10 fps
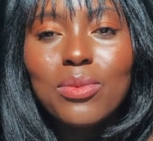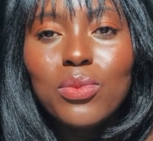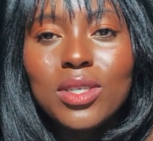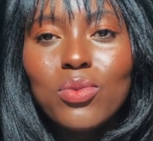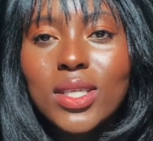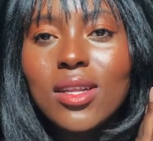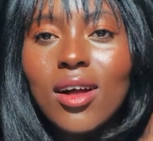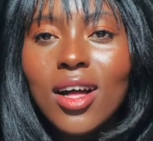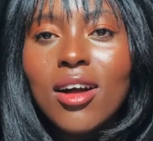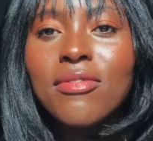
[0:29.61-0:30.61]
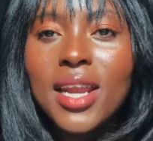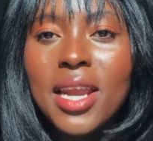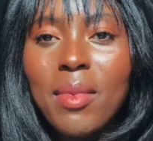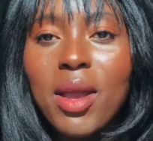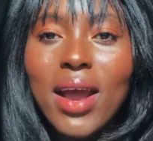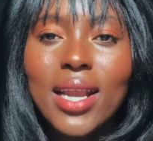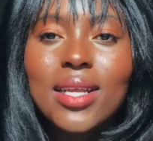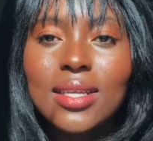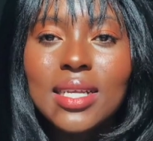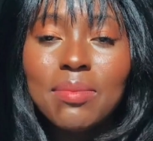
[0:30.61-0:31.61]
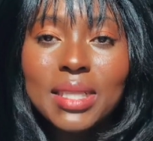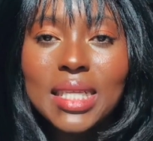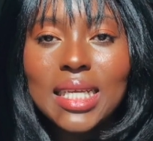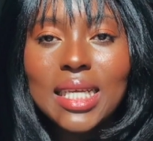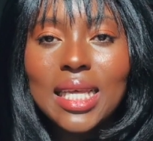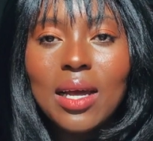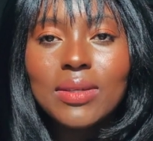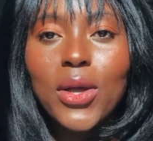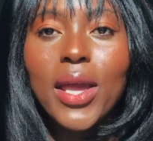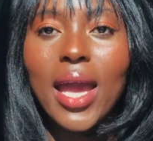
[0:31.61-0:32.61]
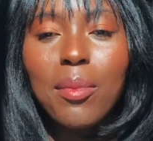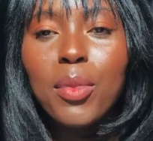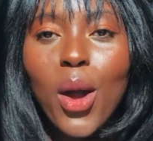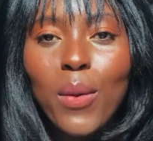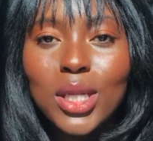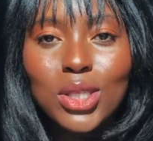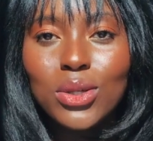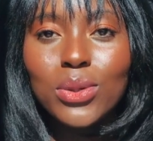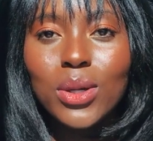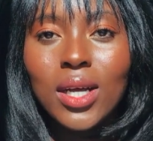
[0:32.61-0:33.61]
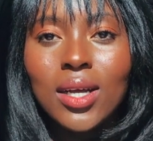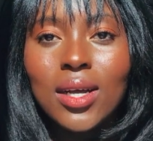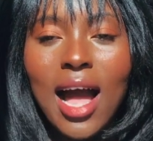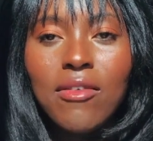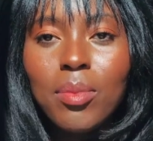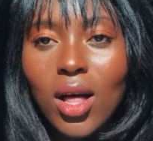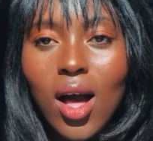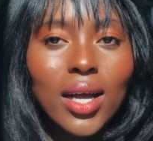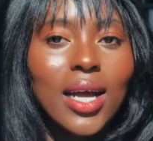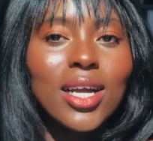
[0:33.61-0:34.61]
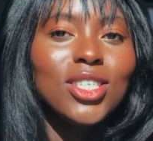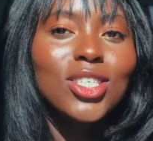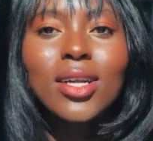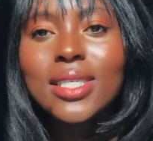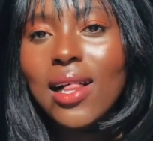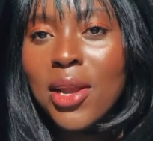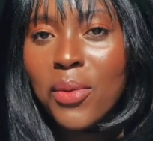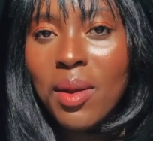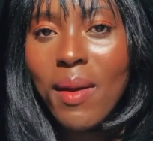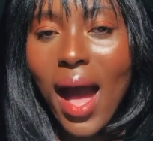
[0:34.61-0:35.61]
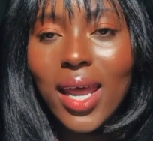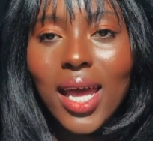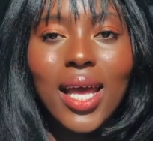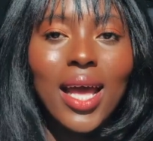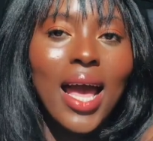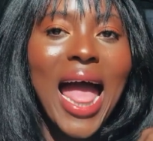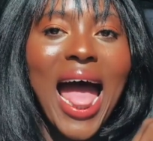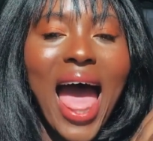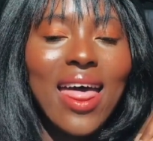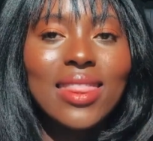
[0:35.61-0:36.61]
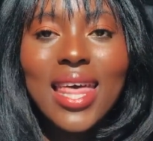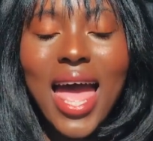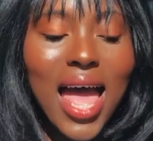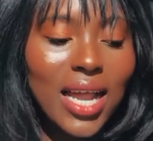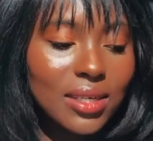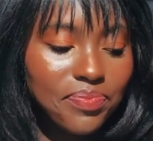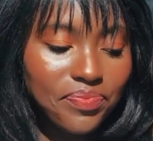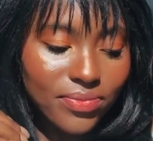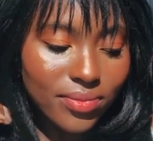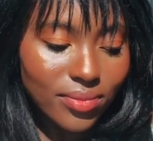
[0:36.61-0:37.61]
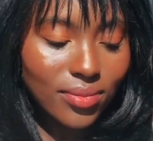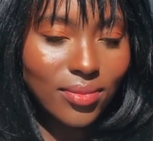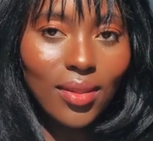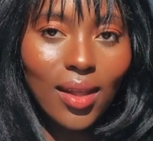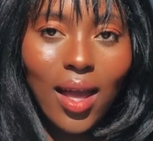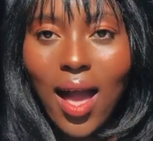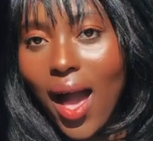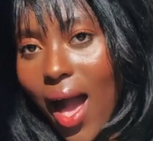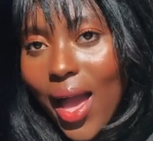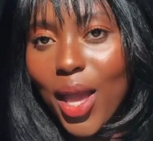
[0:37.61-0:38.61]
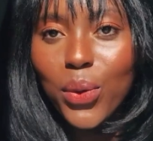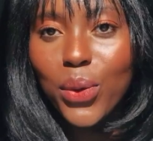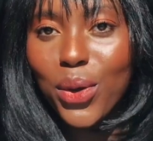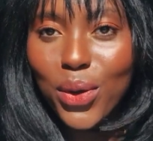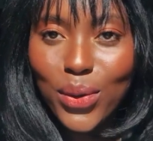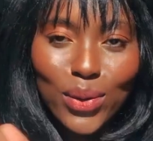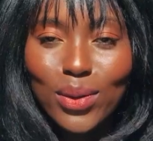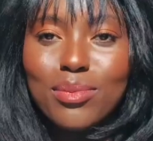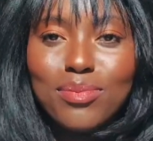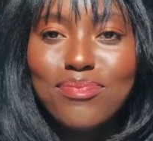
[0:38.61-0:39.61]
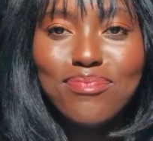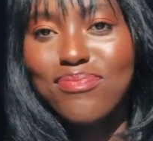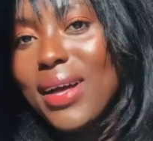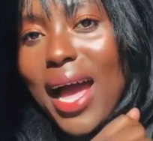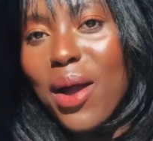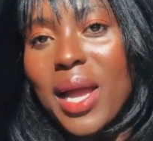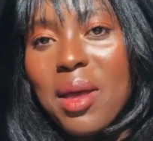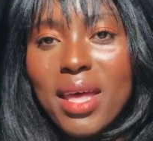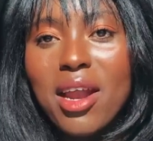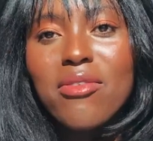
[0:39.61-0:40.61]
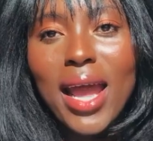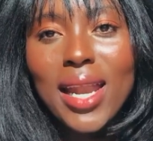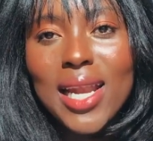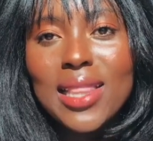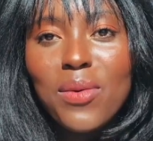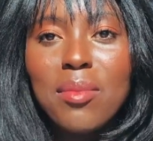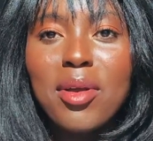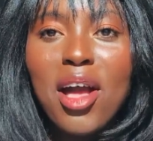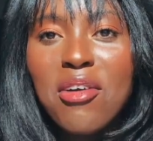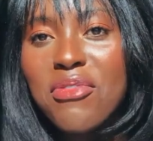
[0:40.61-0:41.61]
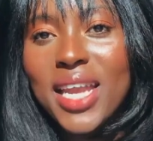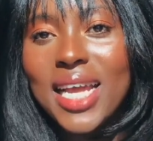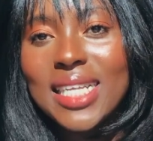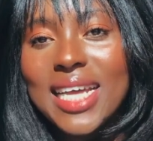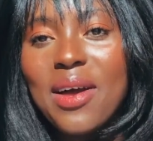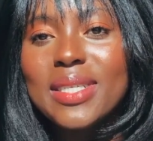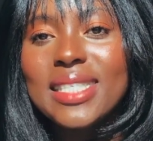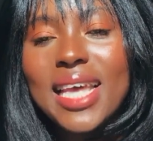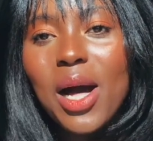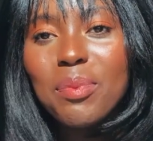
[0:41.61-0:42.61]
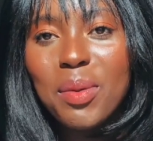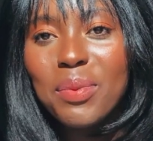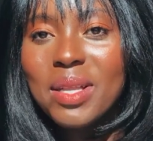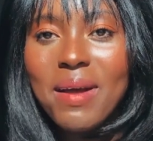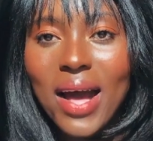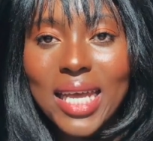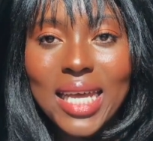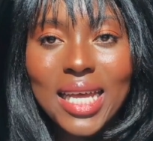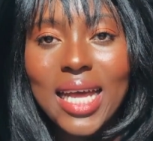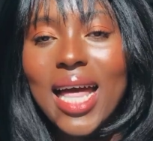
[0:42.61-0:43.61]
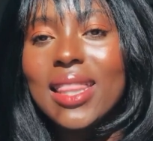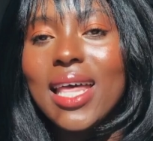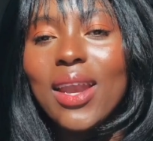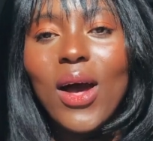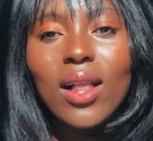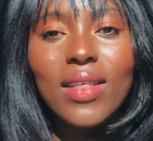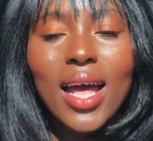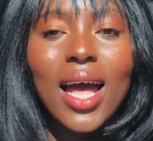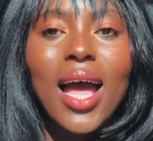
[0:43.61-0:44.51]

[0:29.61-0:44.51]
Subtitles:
was not confident in my writing ability that I was like, okay, I'm going to have a blog, don't tell anyone about it, and then I will get better at writing, and then when I'm confident, I would tell people about it, and then all of that.